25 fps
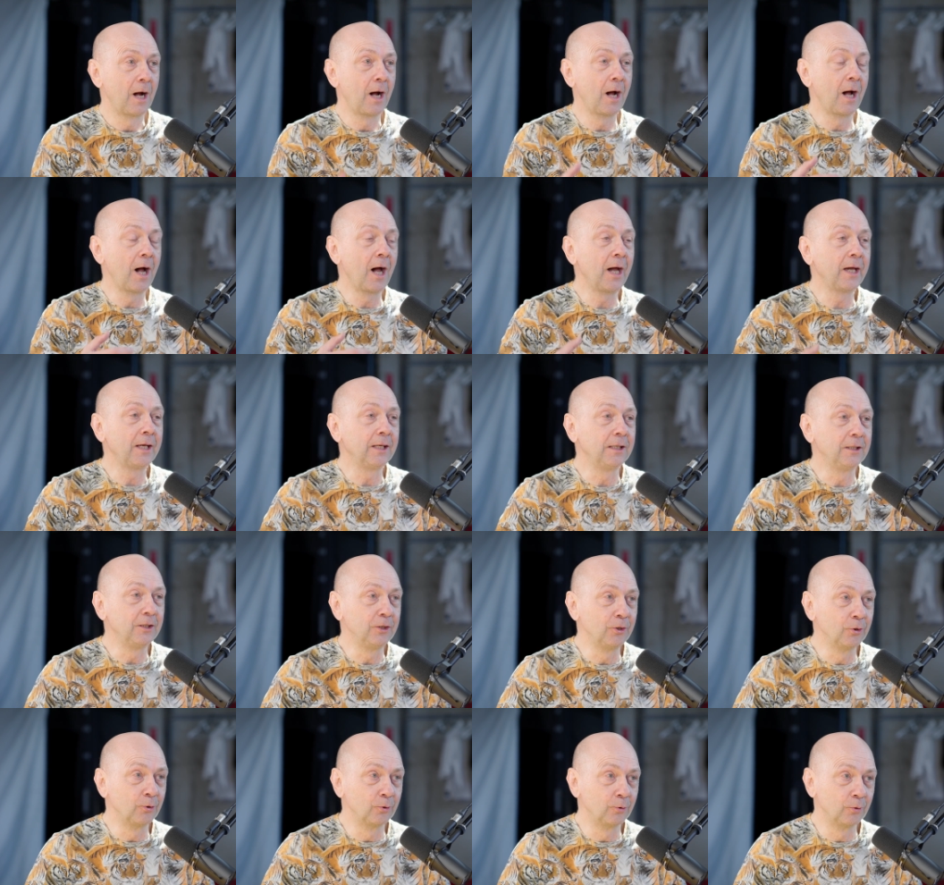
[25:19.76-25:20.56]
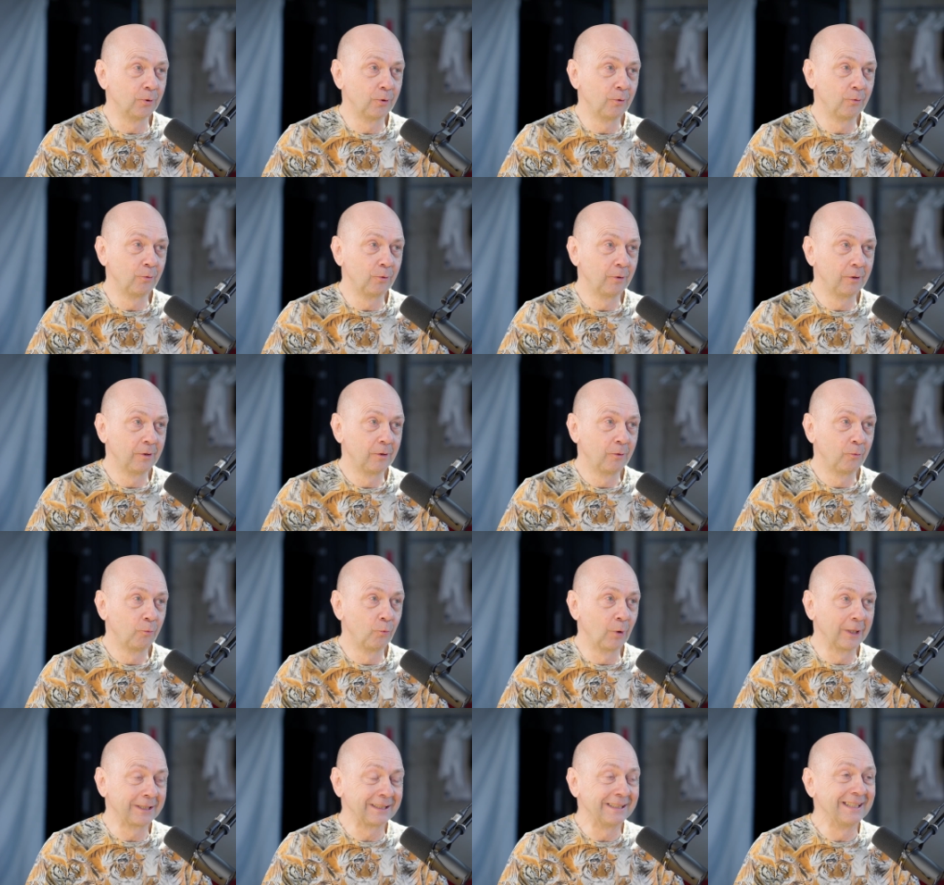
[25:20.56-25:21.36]
I knew
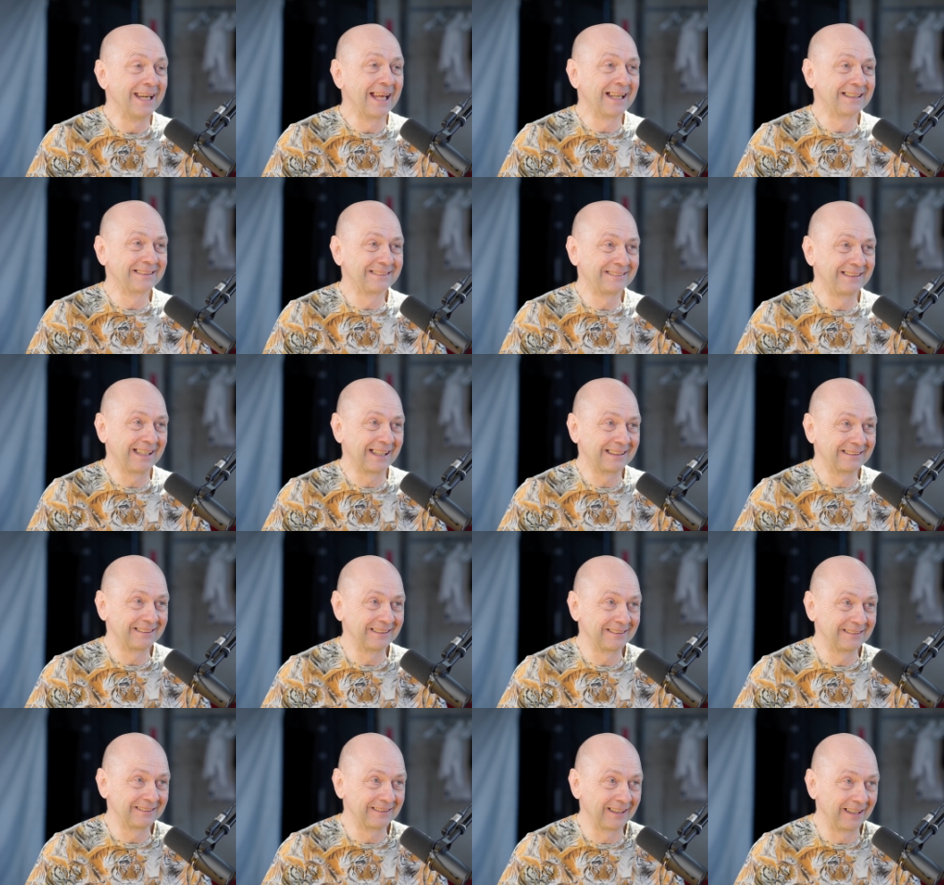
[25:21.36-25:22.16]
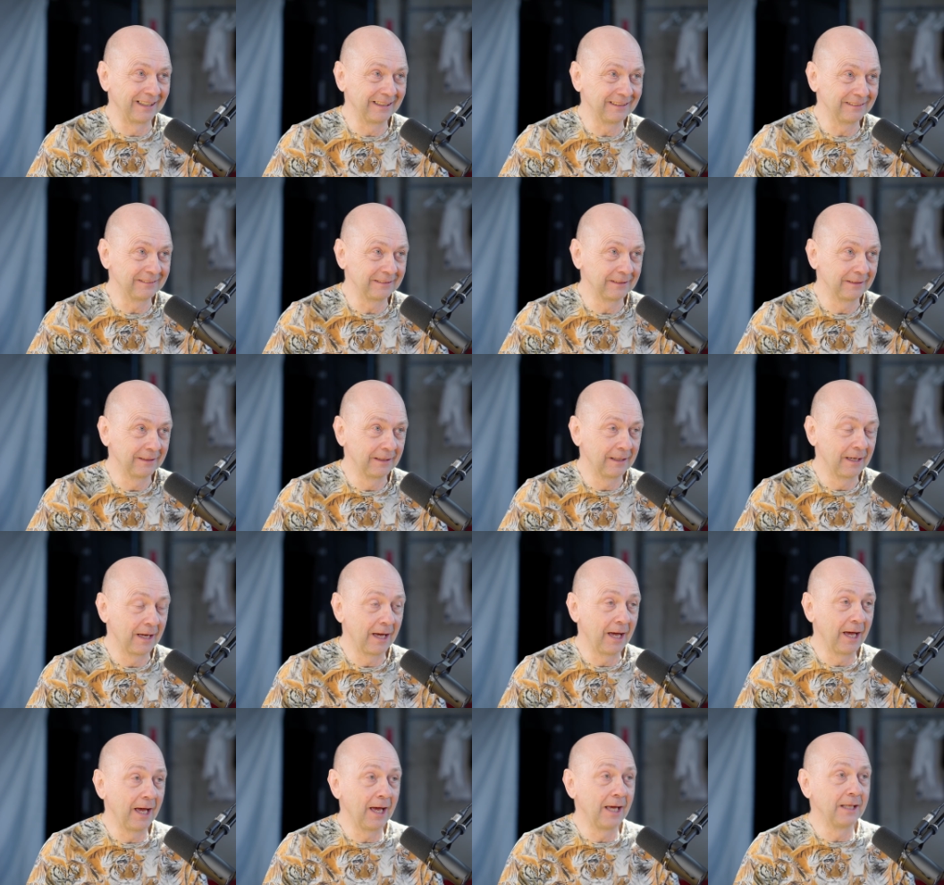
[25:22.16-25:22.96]
what next exercise.
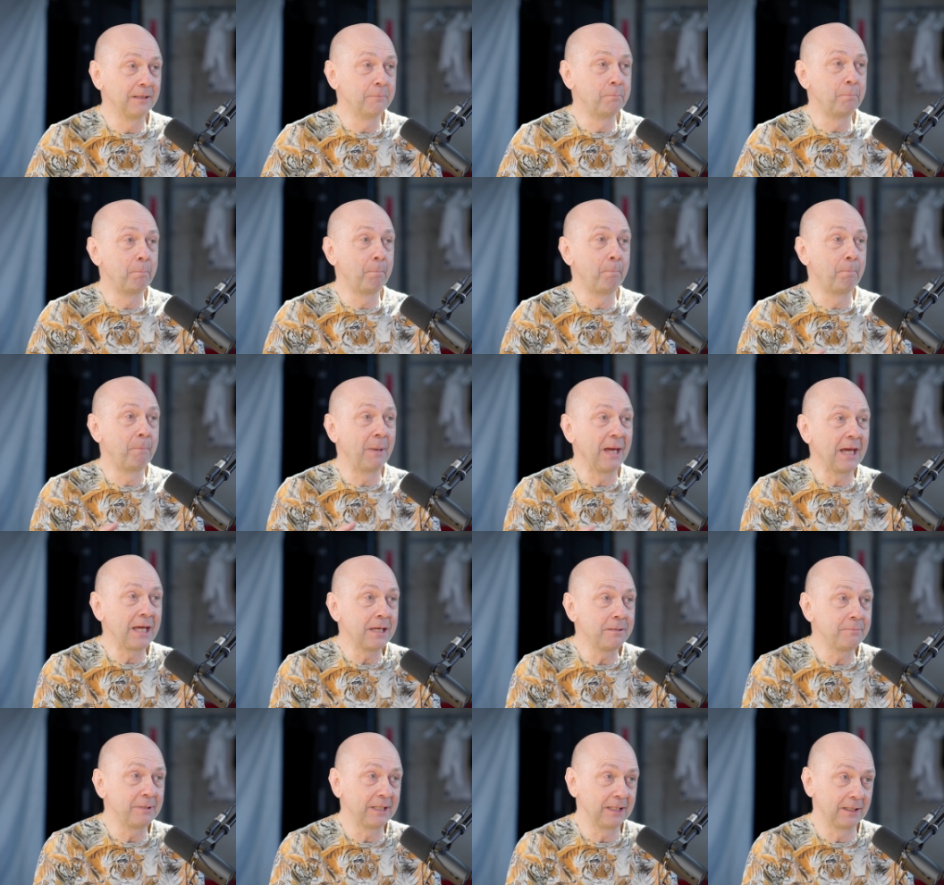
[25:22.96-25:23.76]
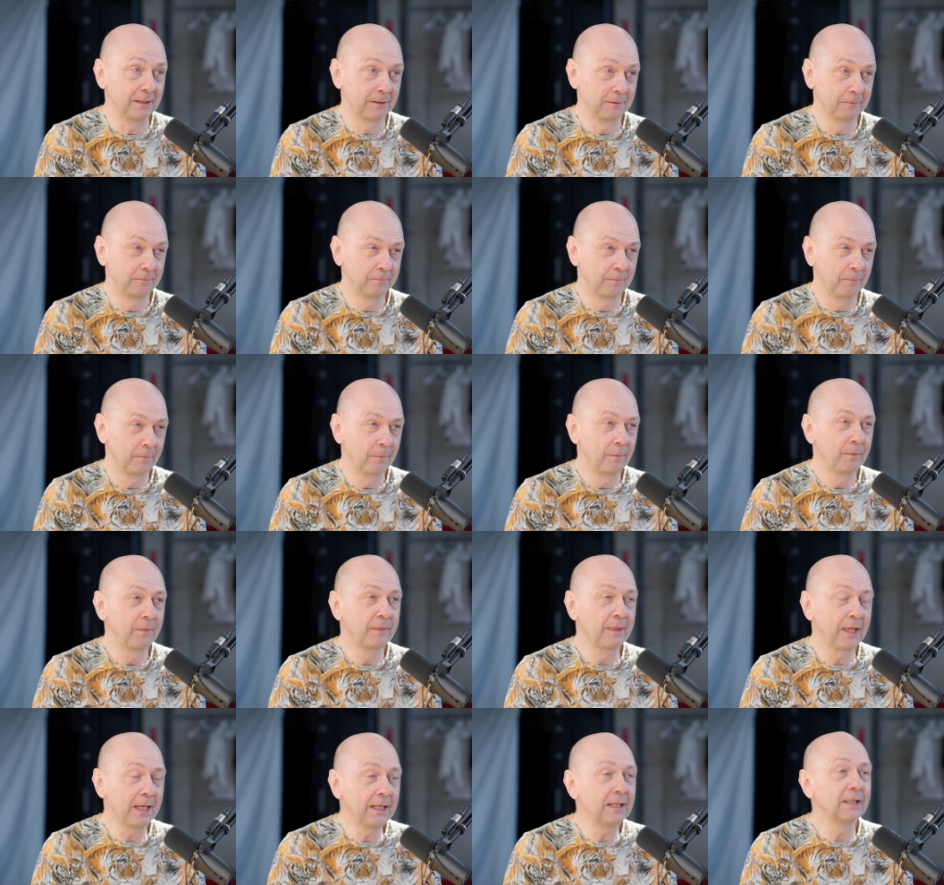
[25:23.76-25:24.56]
And baby,
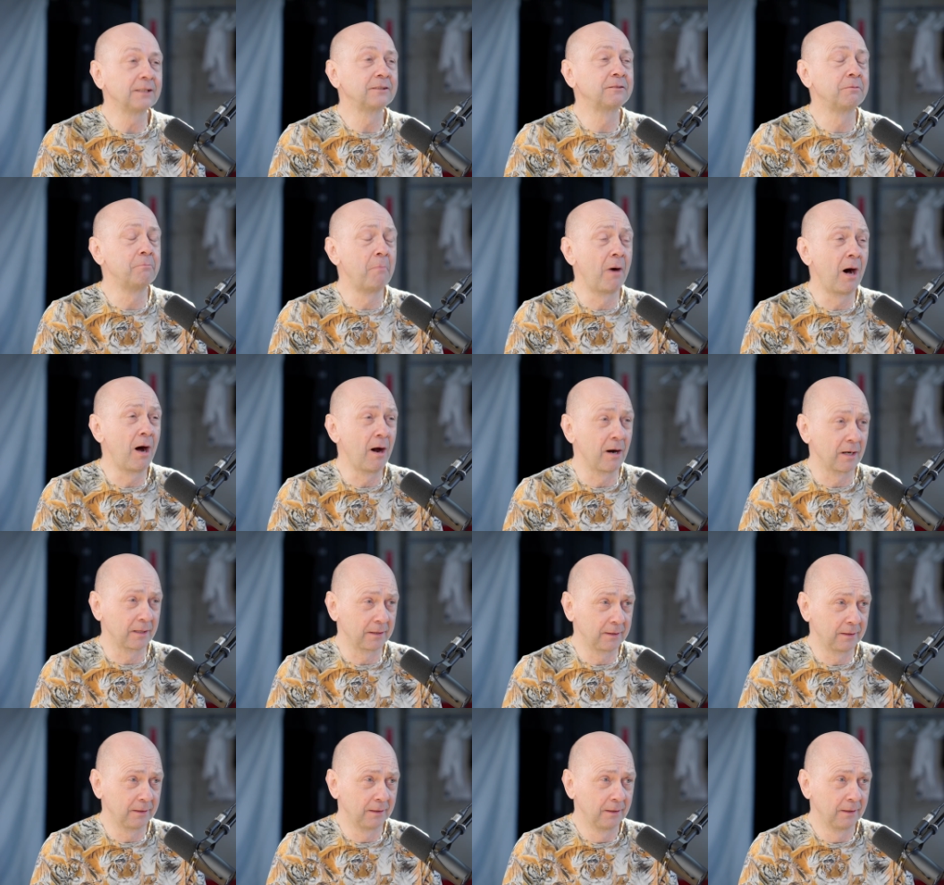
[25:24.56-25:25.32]
they are smart.